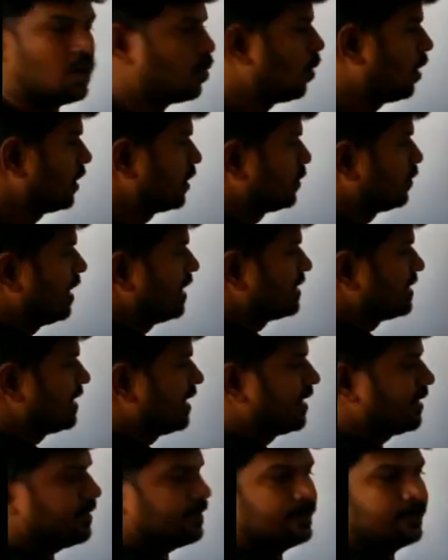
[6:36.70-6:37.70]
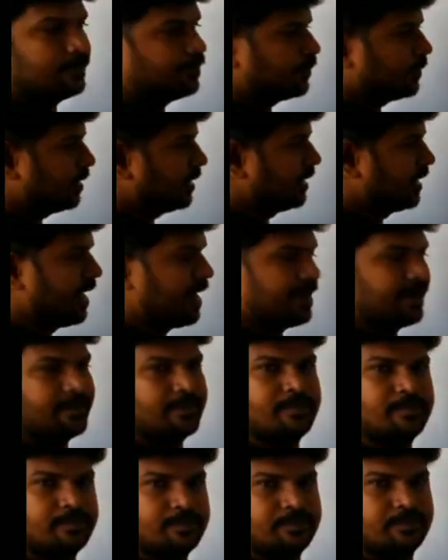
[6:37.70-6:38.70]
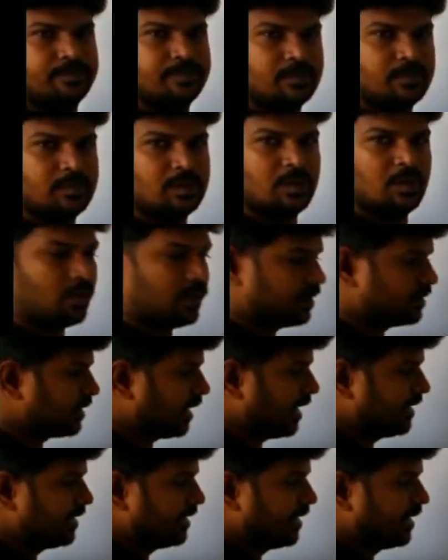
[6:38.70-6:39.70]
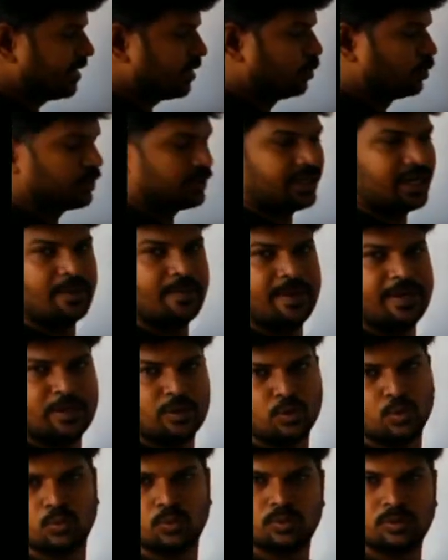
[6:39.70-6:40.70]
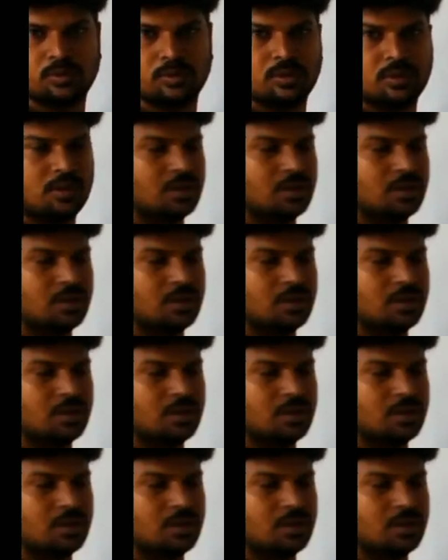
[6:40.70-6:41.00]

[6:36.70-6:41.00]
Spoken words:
What is base here? A. What is height here? Root 3 A by 2.